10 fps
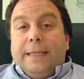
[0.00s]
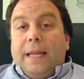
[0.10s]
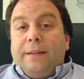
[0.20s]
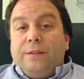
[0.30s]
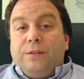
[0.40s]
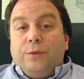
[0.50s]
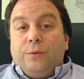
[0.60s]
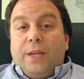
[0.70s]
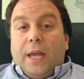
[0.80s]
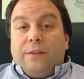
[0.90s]
The last
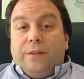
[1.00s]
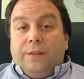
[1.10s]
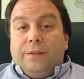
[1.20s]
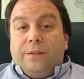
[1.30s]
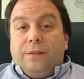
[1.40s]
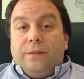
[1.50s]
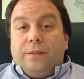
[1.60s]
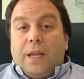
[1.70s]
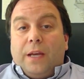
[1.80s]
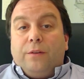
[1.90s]
two taxes,
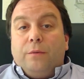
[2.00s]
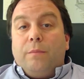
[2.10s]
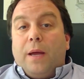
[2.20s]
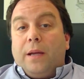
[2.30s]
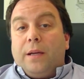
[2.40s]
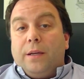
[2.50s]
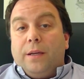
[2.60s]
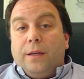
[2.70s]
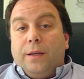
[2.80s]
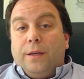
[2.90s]
tax on bank
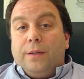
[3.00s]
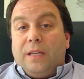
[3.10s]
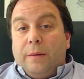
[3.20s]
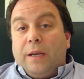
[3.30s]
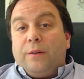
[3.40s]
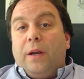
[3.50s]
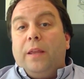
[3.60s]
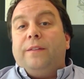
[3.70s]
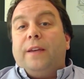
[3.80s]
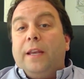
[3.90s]
debit and
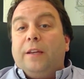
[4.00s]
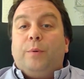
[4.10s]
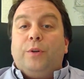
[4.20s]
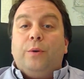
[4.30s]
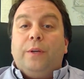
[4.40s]
credits and export